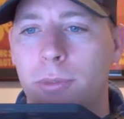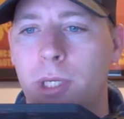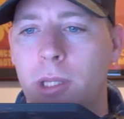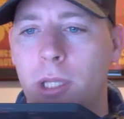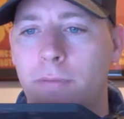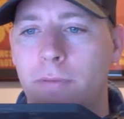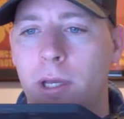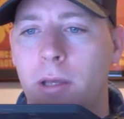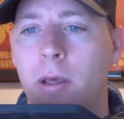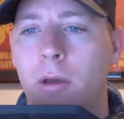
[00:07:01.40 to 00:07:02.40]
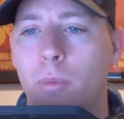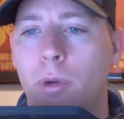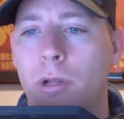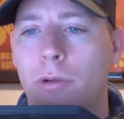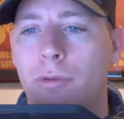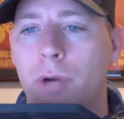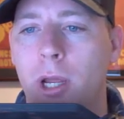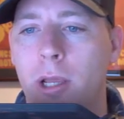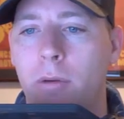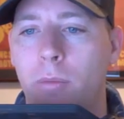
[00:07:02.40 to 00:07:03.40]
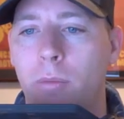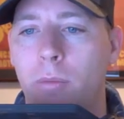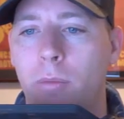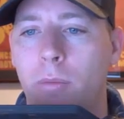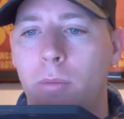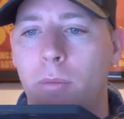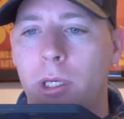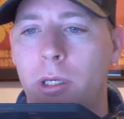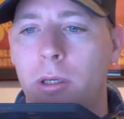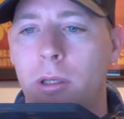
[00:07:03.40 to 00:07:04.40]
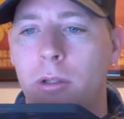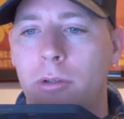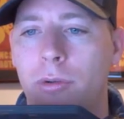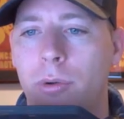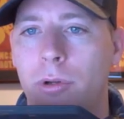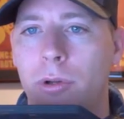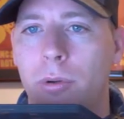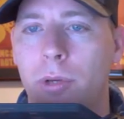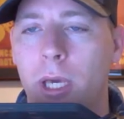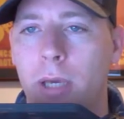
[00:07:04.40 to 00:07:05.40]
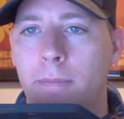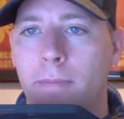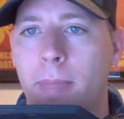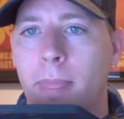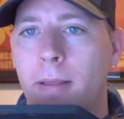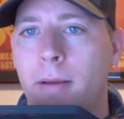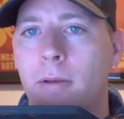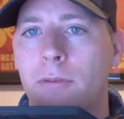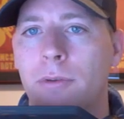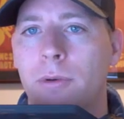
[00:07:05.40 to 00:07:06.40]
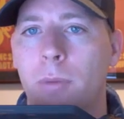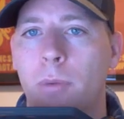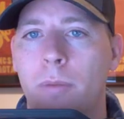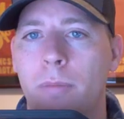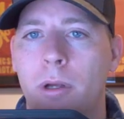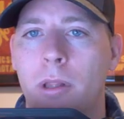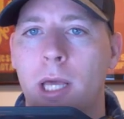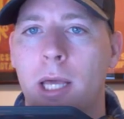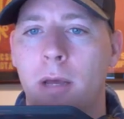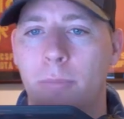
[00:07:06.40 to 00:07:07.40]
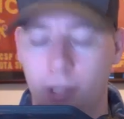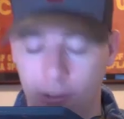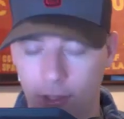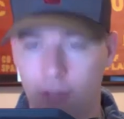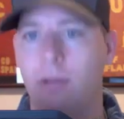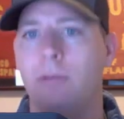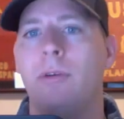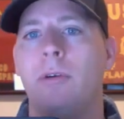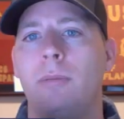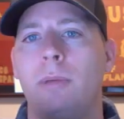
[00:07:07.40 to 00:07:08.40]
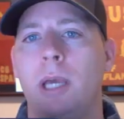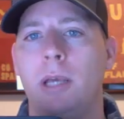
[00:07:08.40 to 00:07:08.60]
So we get the invite, 100 trying, 180 ringing, 200 OK. So I want to mark that up because I know there's going to be